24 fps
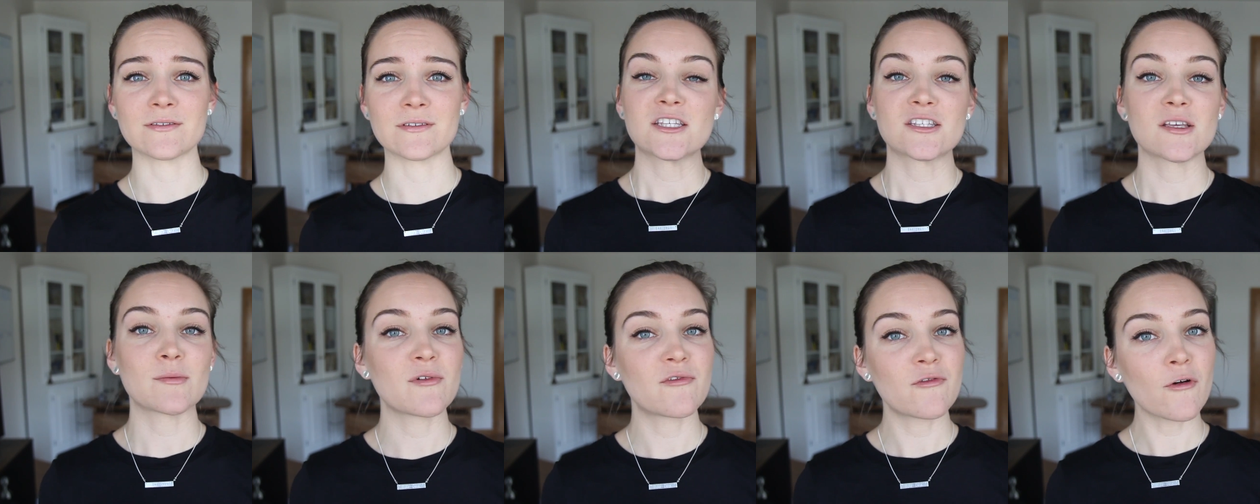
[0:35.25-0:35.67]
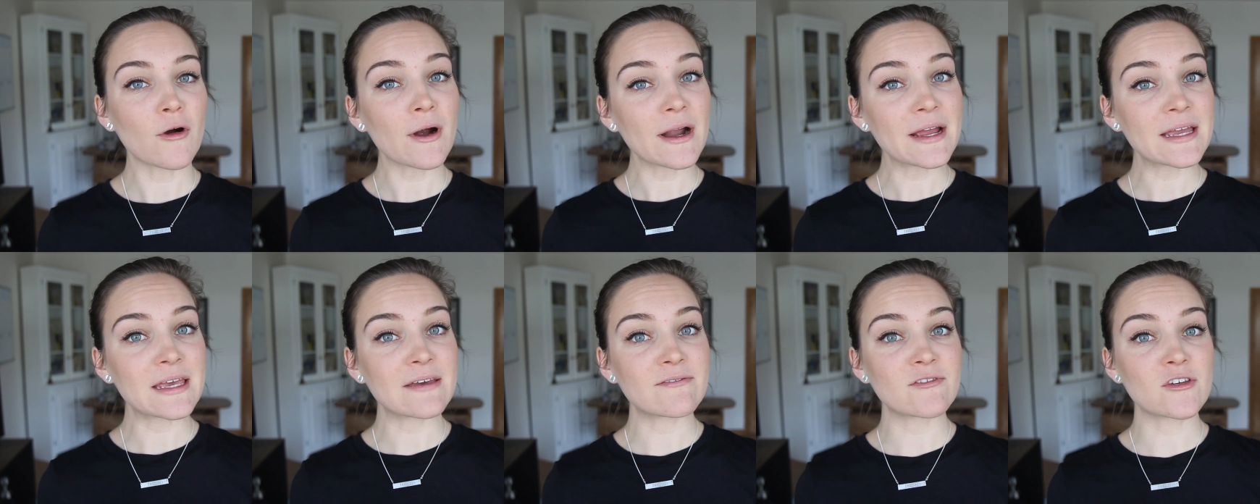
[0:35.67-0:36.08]
So
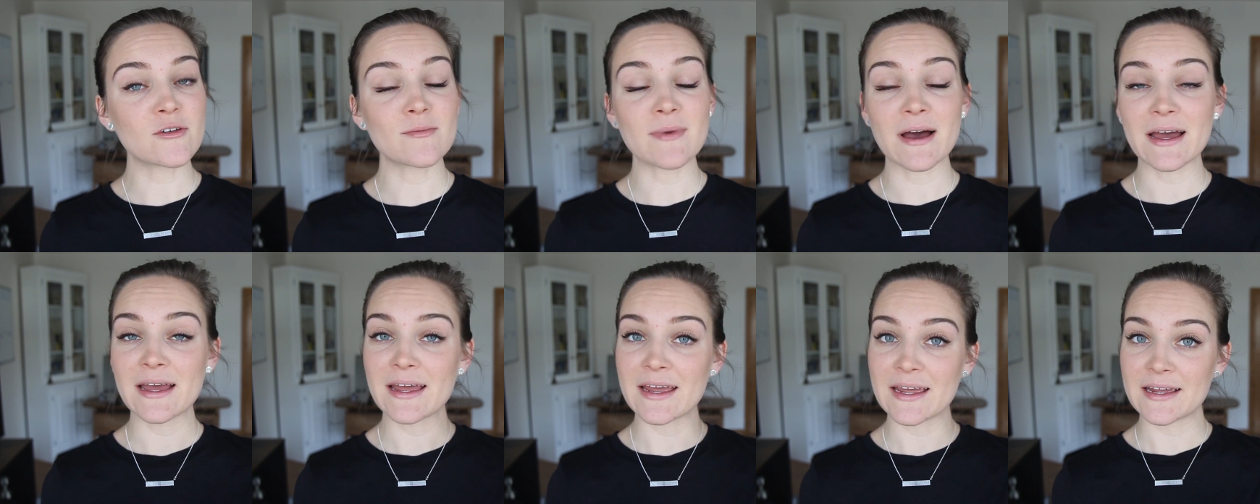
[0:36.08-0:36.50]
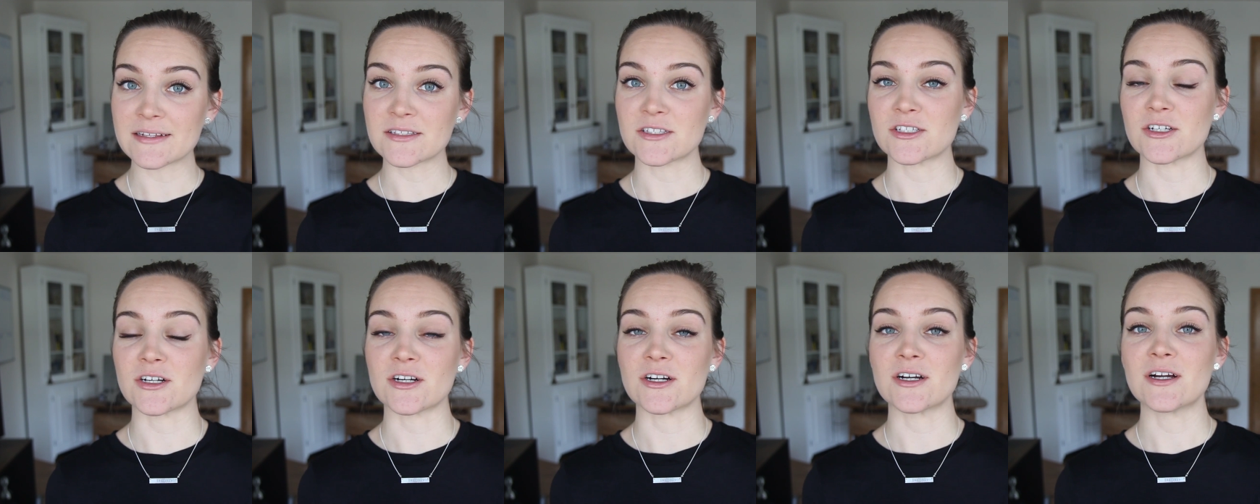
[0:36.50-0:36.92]
before I give you my
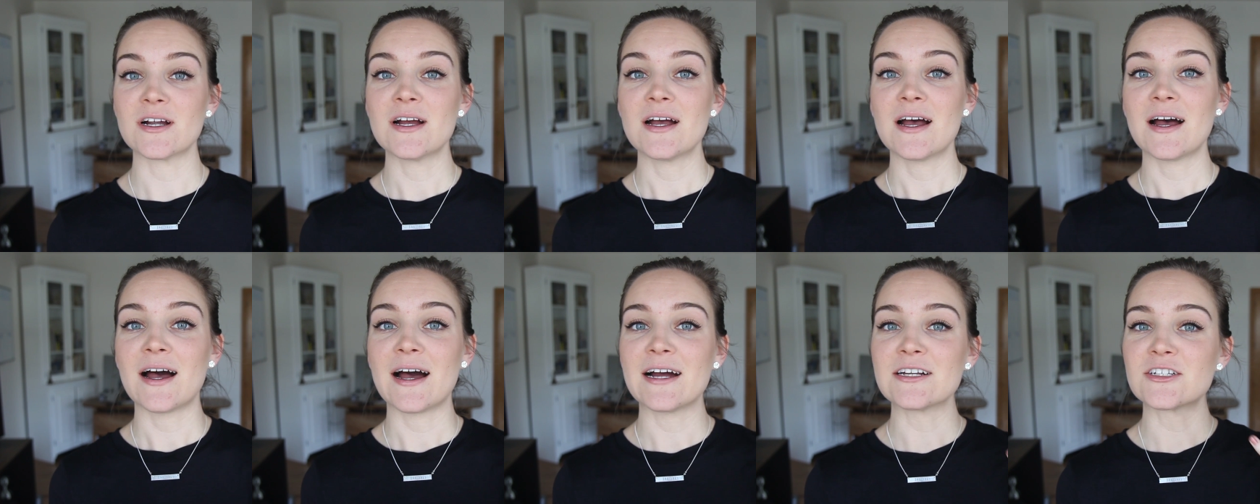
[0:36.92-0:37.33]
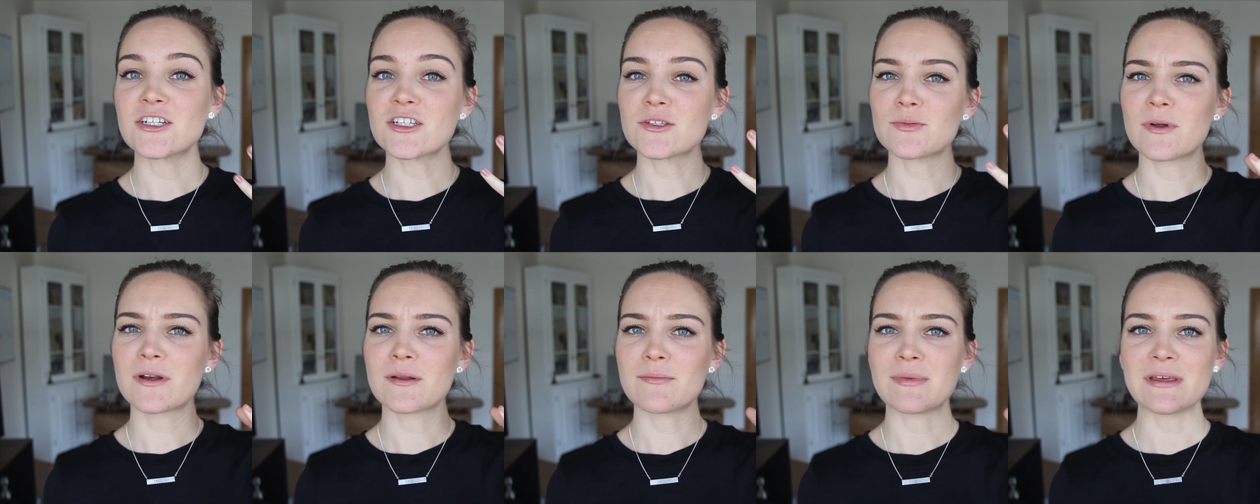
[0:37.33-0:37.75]
answer, I
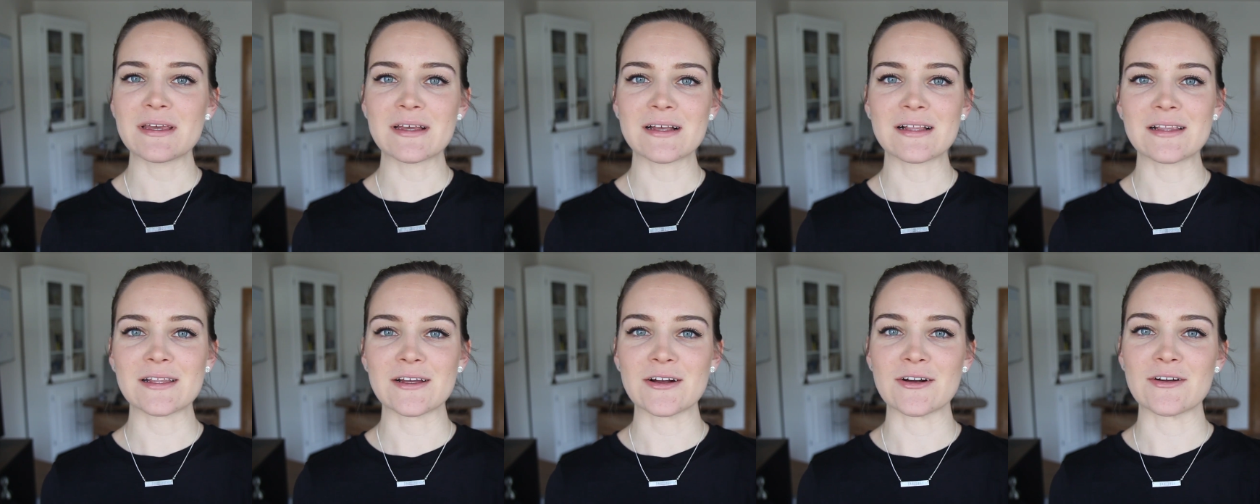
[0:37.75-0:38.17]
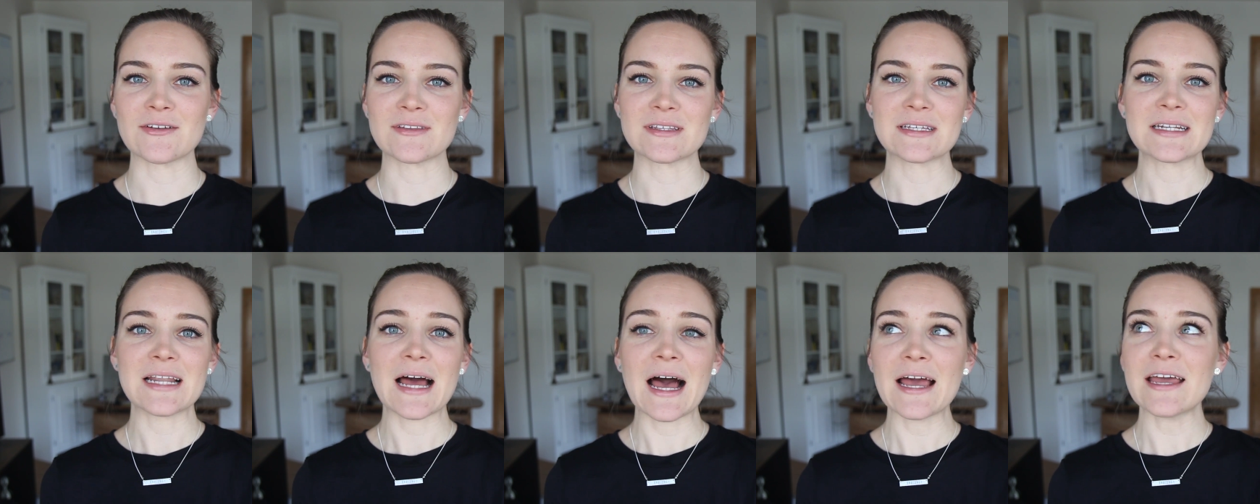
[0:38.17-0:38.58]
just want to be clear
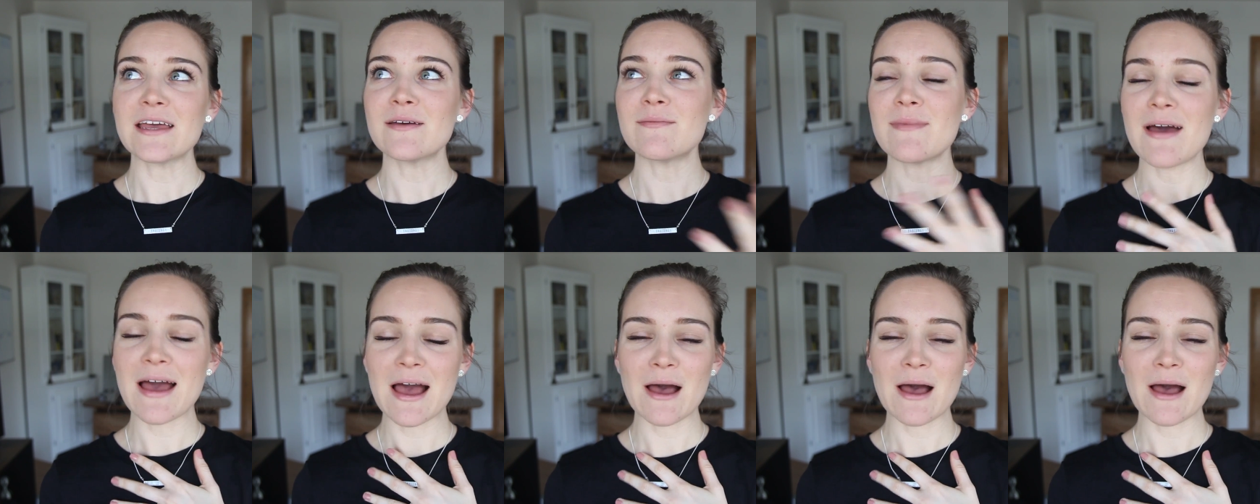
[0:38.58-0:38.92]
that I am